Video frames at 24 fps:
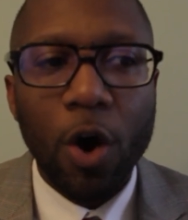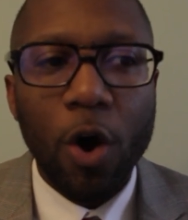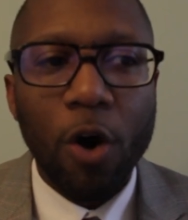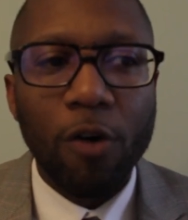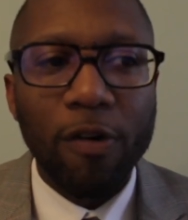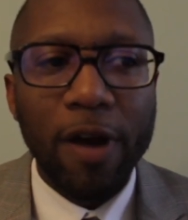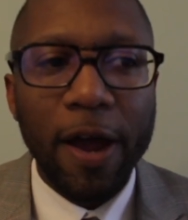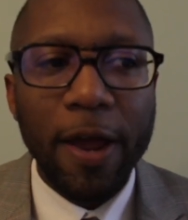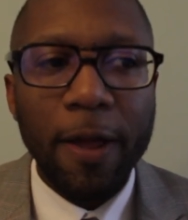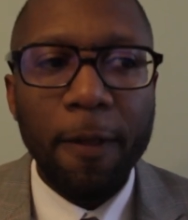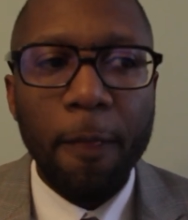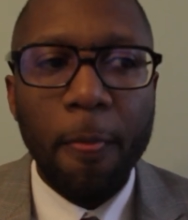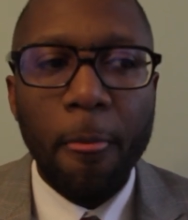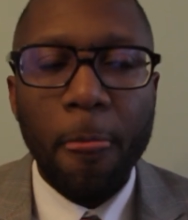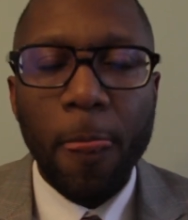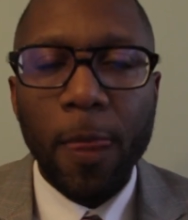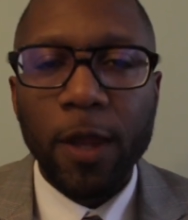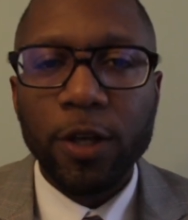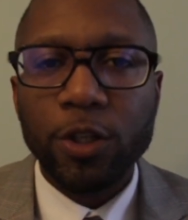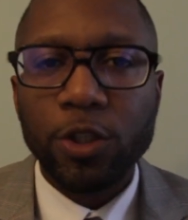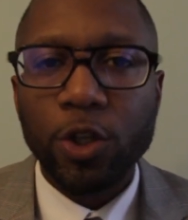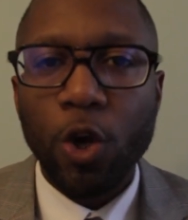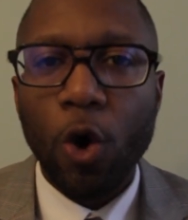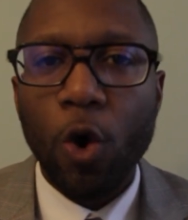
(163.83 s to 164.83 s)
All right.
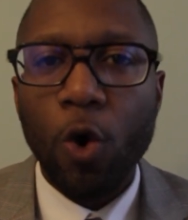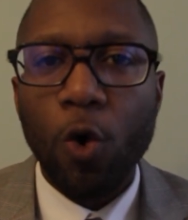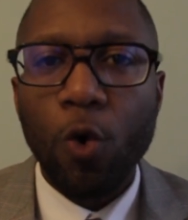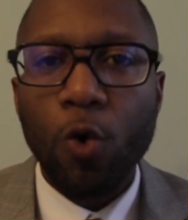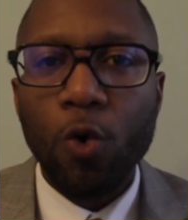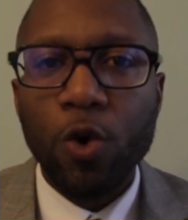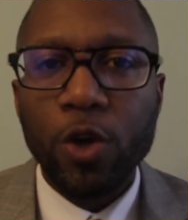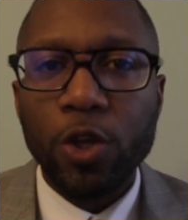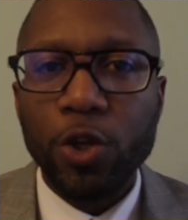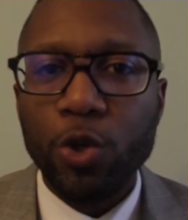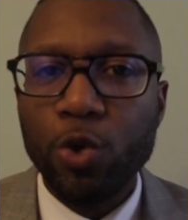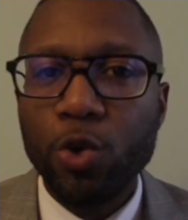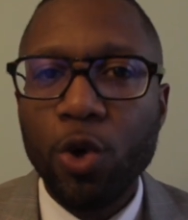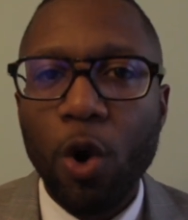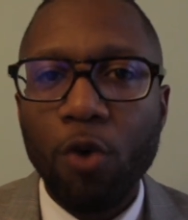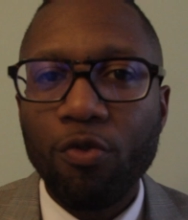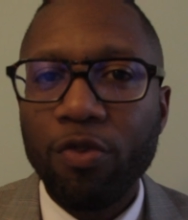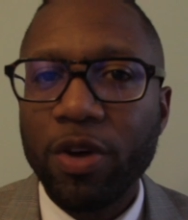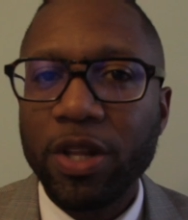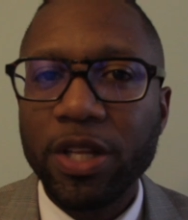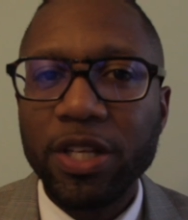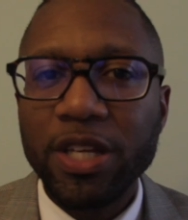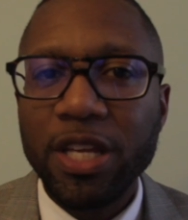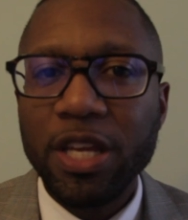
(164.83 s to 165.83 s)
So you
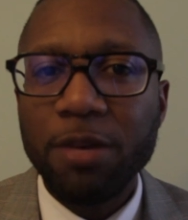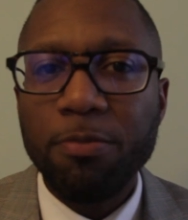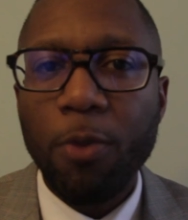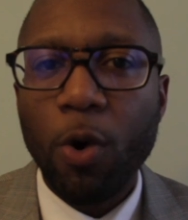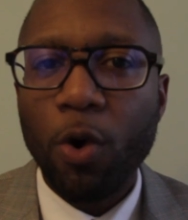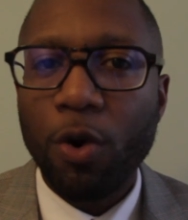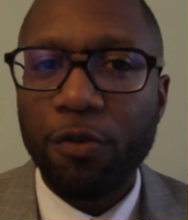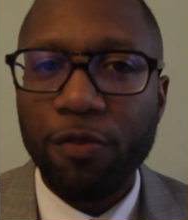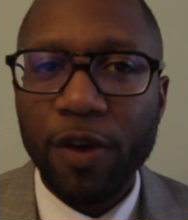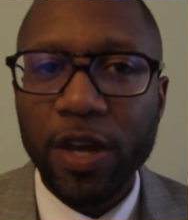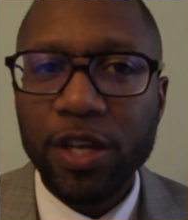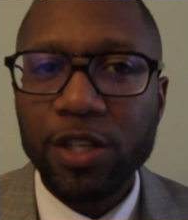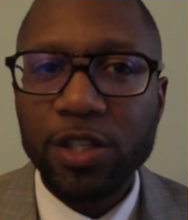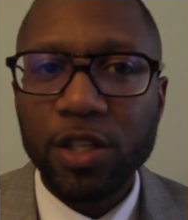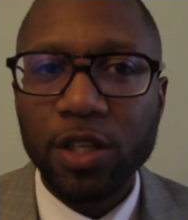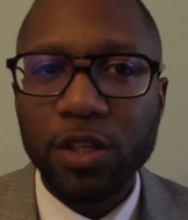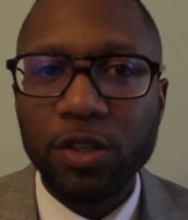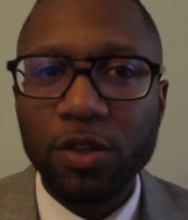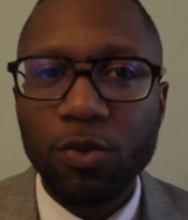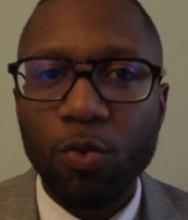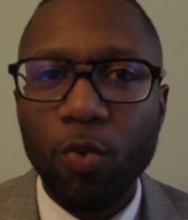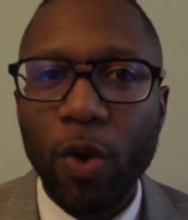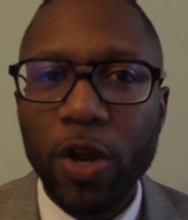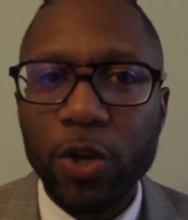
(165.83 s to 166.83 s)
don't really need
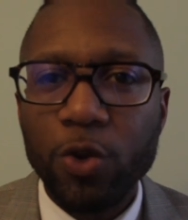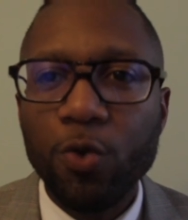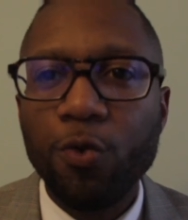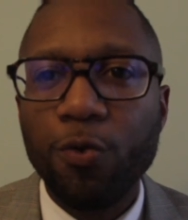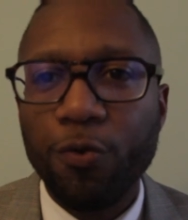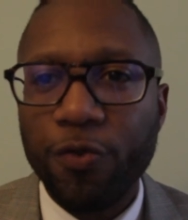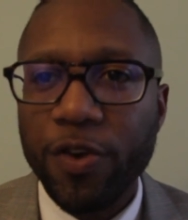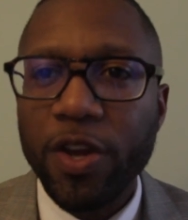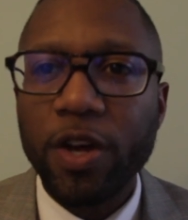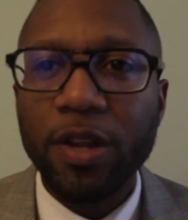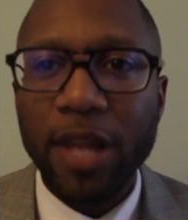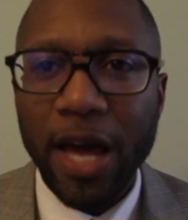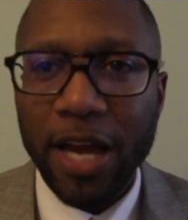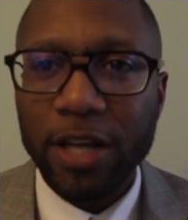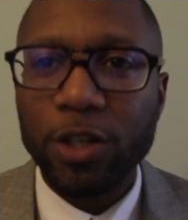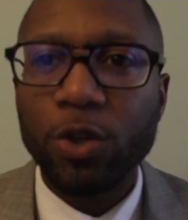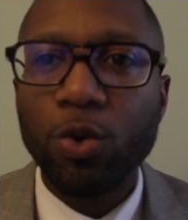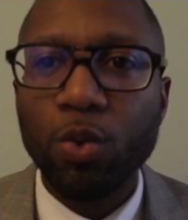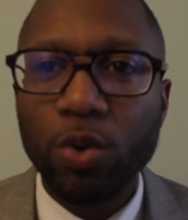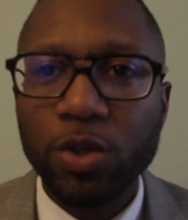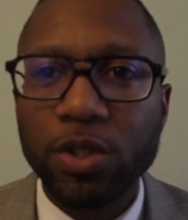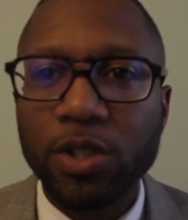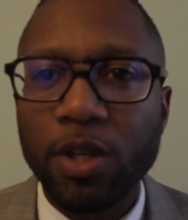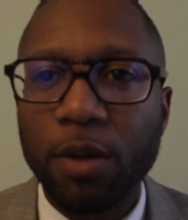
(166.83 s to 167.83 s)
motivation when you feel like
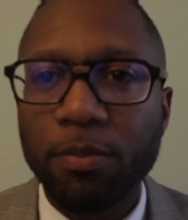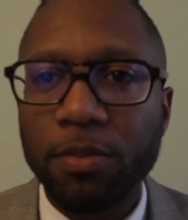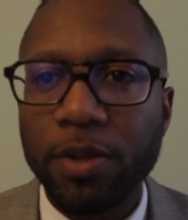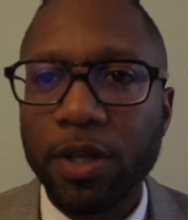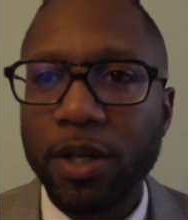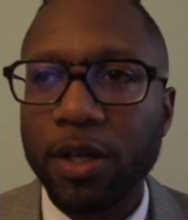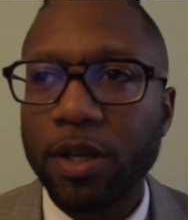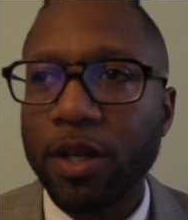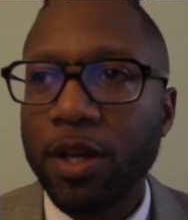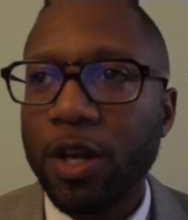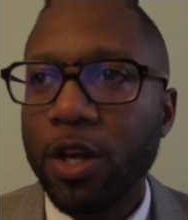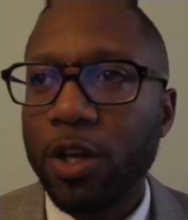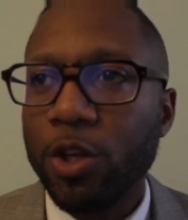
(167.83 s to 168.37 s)
doing something.